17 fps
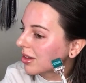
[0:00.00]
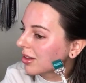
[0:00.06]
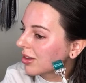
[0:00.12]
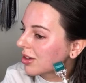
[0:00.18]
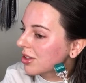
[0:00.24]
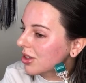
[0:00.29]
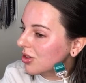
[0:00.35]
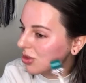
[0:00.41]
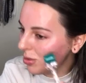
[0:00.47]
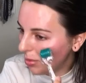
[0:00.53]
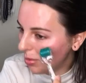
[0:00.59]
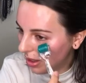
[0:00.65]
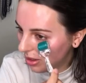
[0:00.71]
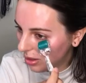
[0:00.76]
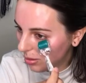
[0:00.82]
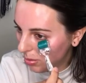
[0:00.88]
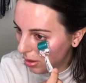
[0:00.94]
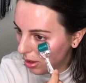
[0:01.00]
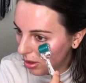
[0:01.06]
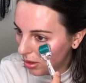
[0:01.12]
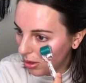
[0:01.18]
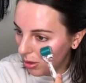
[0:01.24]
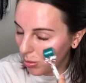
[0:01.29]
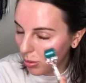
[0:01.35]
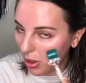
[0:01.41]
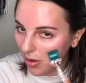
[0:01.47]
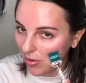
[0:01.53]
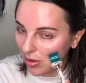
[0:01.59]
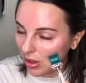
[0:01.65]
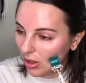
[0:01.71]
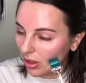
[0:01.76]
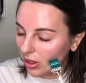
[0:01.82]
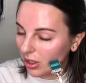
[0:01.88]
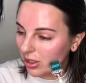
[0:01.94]
You're such a pain in the butt. Hope you're having
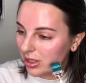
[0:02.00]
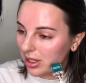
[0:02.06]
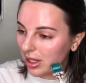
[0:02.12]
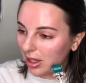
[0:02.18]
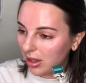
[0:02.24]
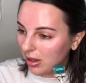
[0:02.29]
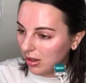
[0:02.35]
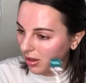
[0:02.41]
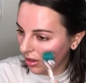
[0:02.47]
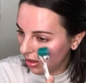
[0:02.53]
a good day.